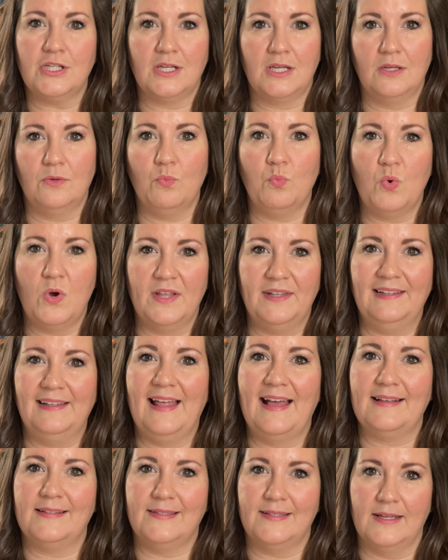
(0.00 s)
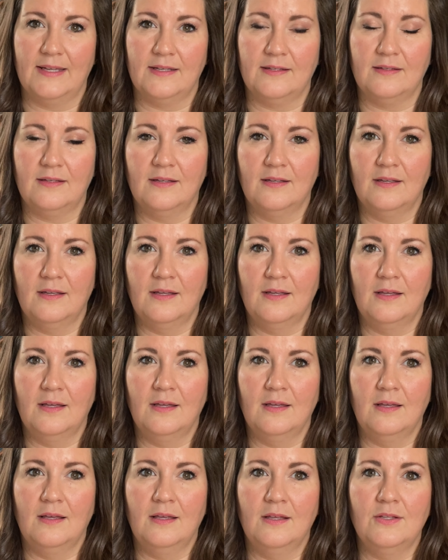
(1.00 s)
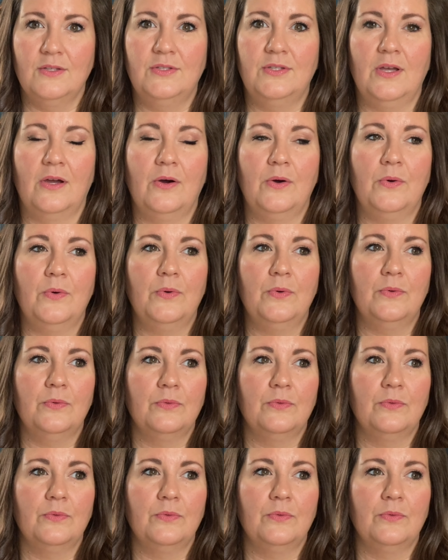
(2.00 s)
in one lesson. So,